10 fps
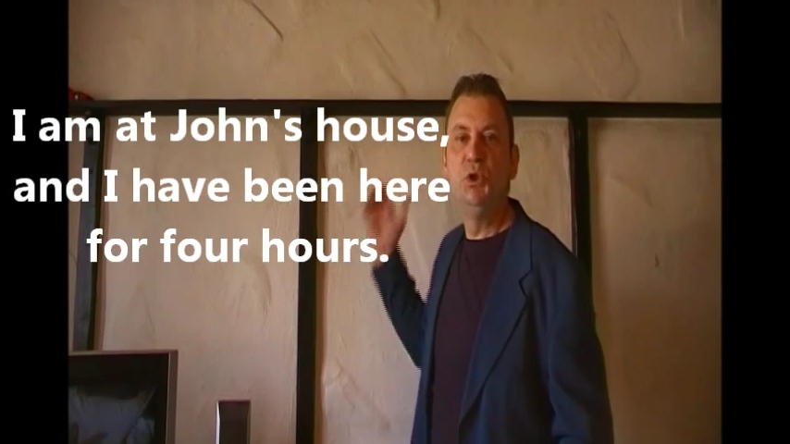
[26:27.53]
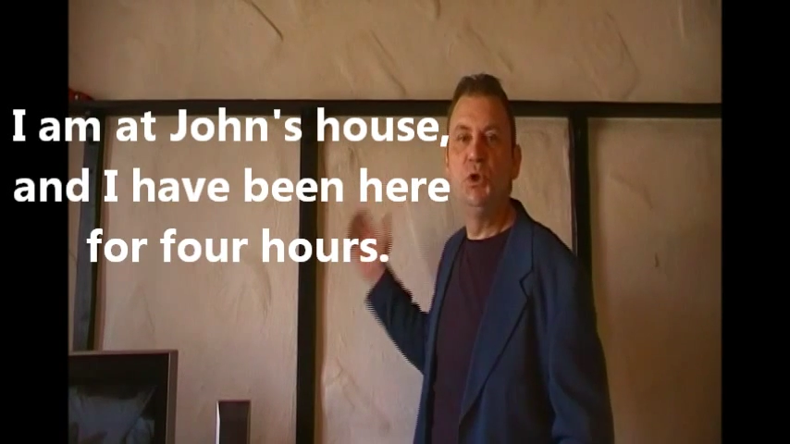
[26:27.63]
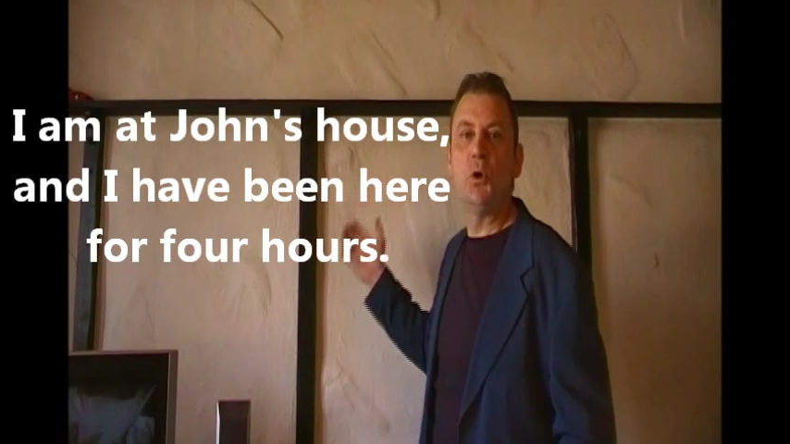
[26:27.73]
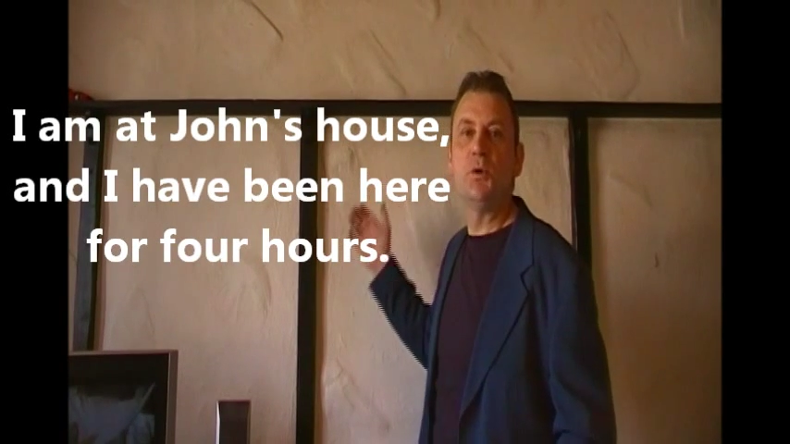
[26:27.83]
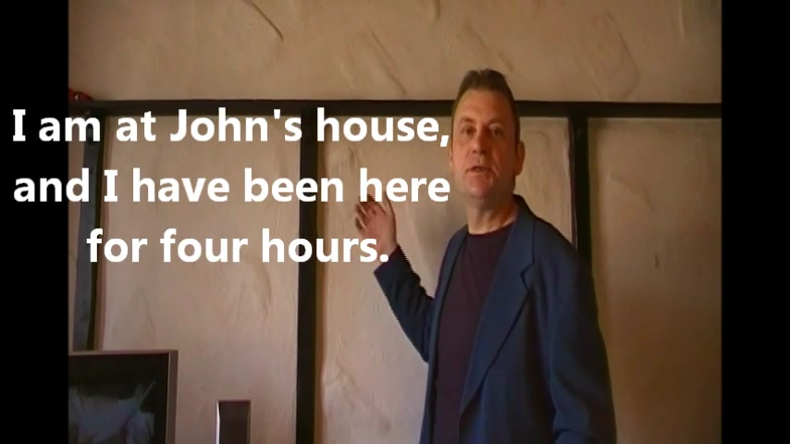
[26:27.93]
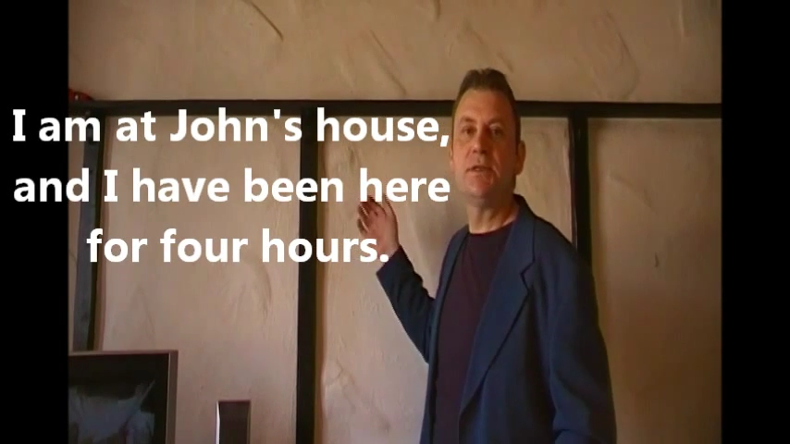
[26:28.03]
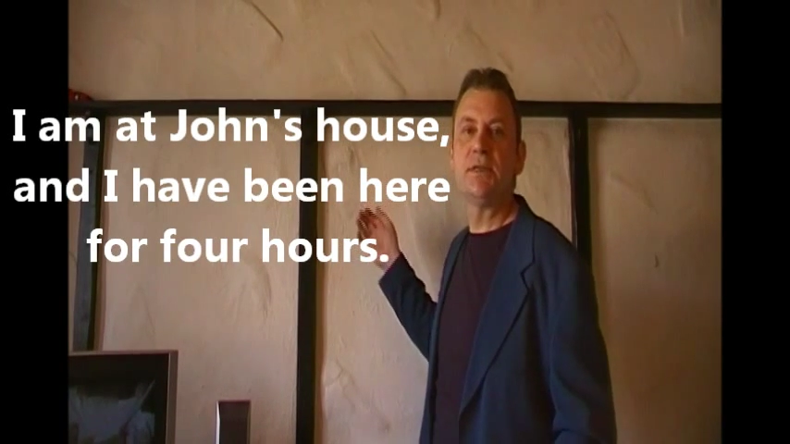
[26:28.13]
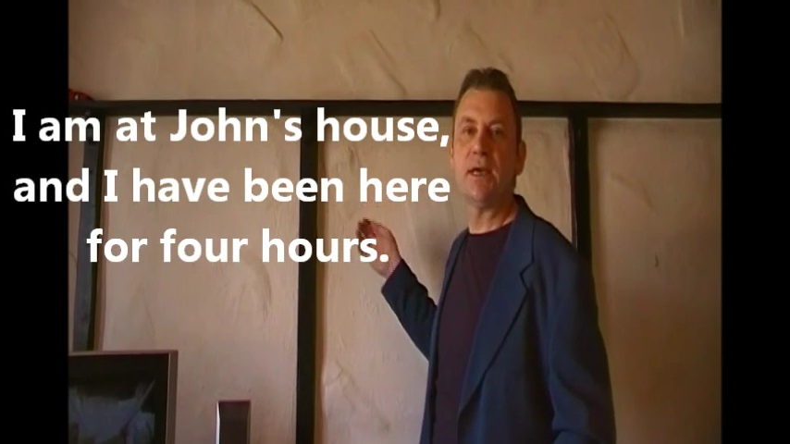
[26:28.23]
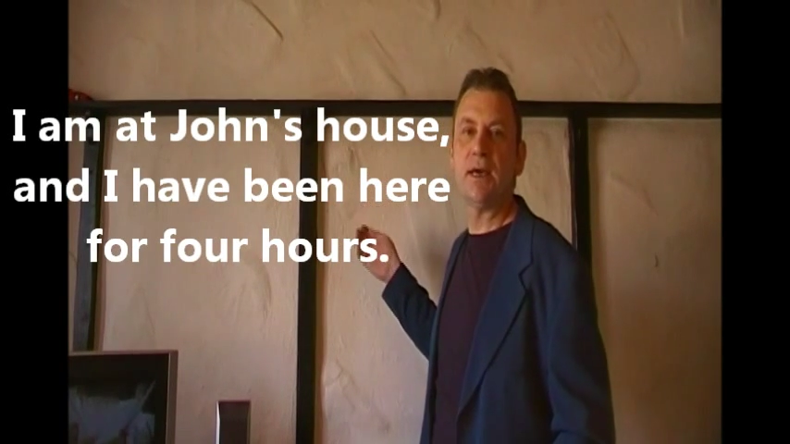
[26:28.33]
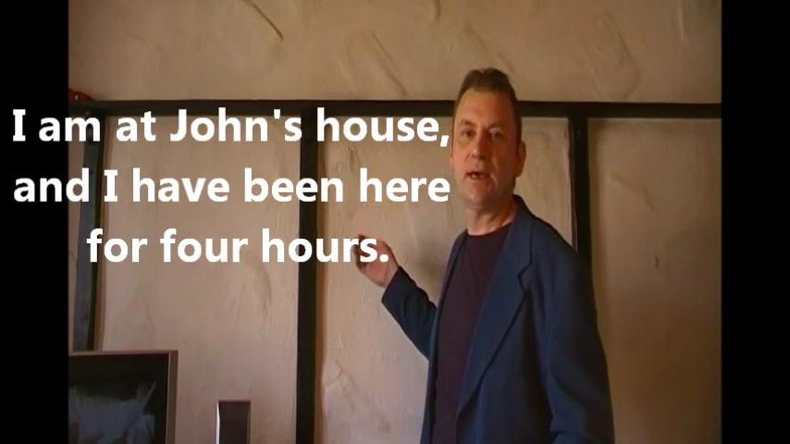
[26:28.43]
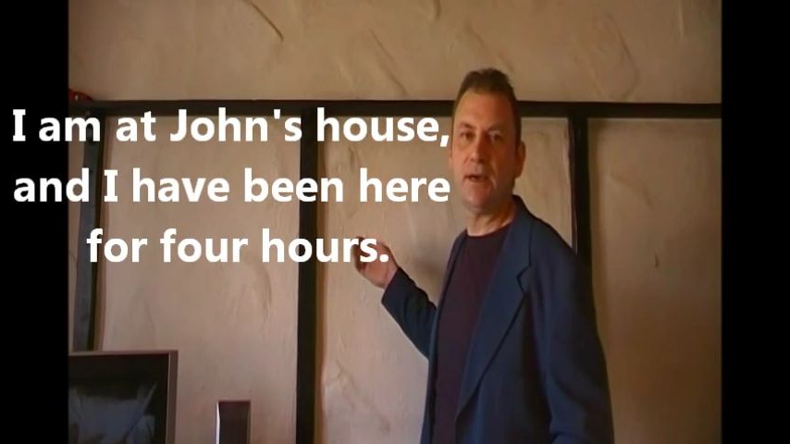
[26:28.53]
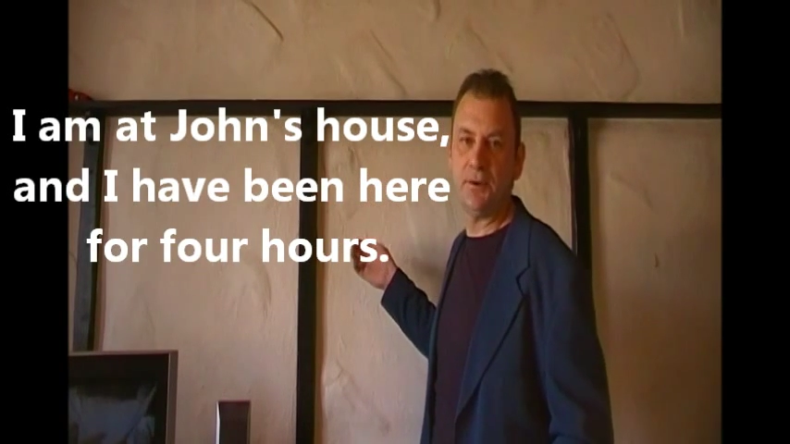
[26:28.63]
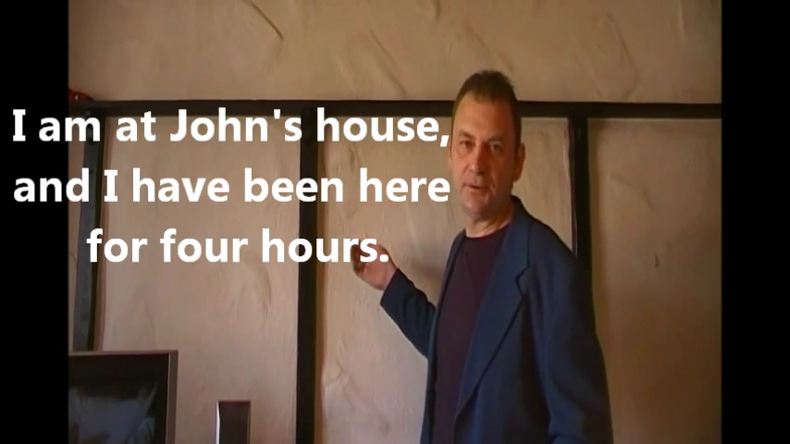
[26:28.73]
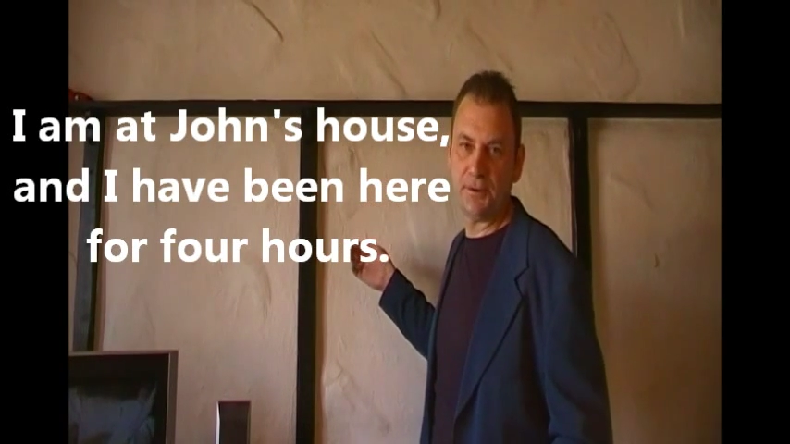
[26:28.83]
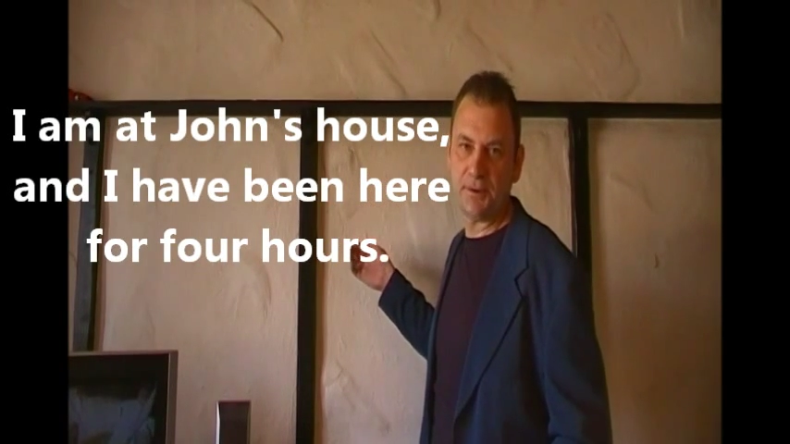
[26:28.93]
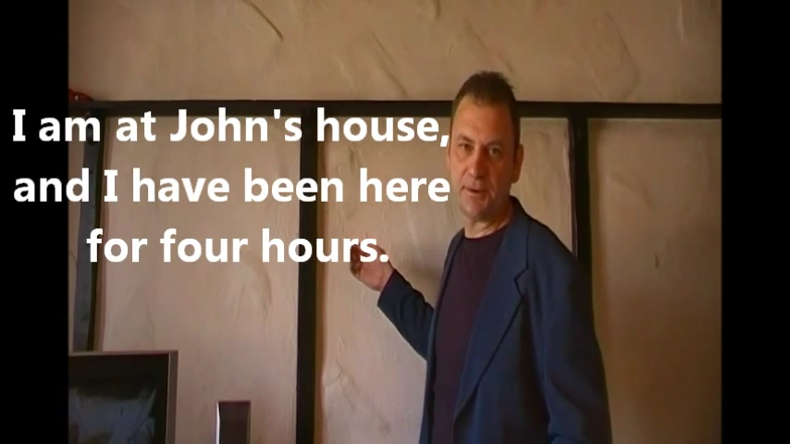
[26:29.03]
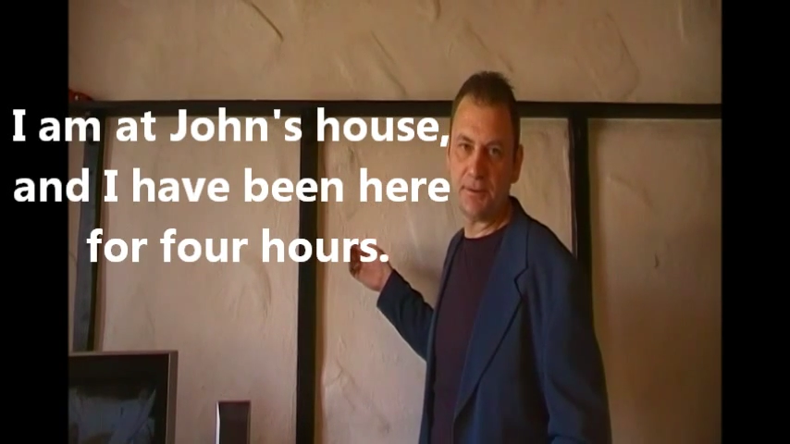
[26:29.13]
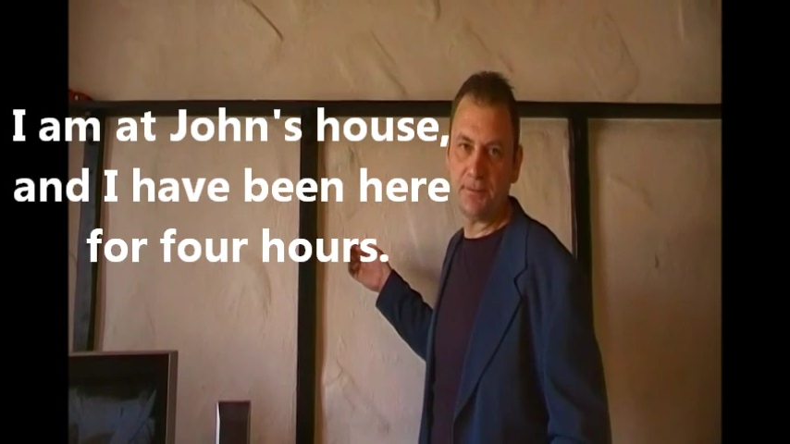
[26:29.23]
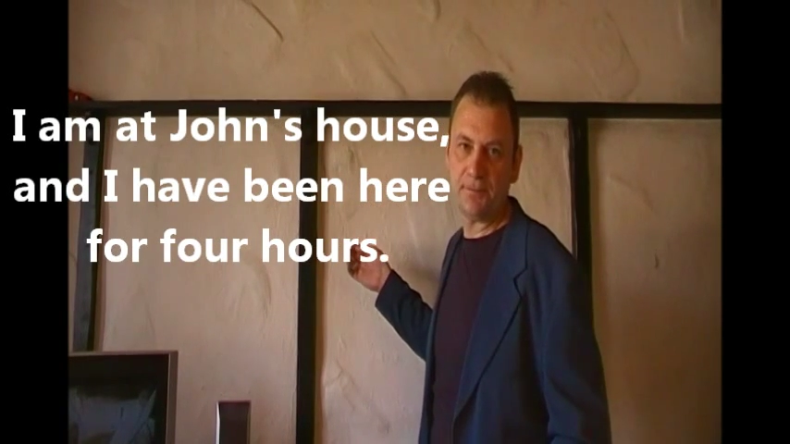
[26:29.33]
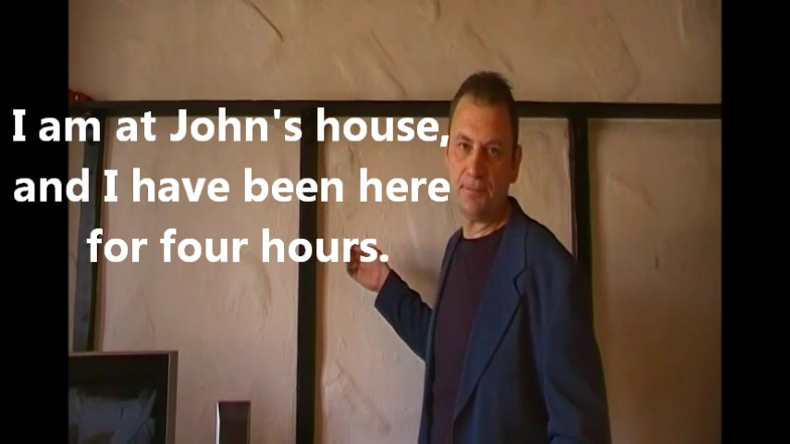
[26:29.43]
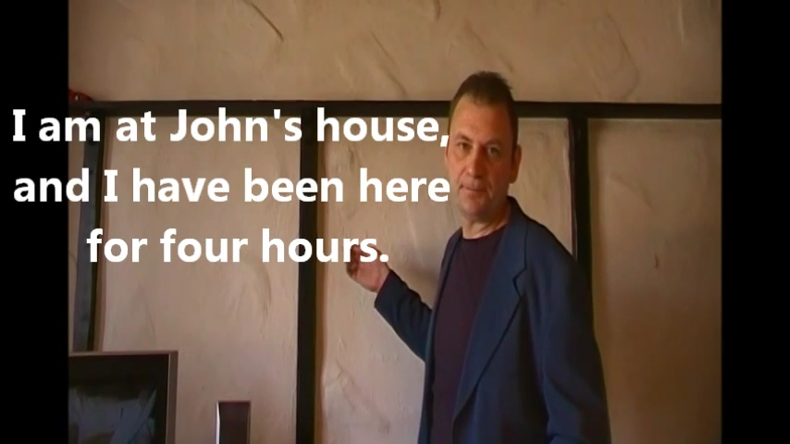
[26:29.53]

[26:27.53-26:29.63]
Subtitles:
John's house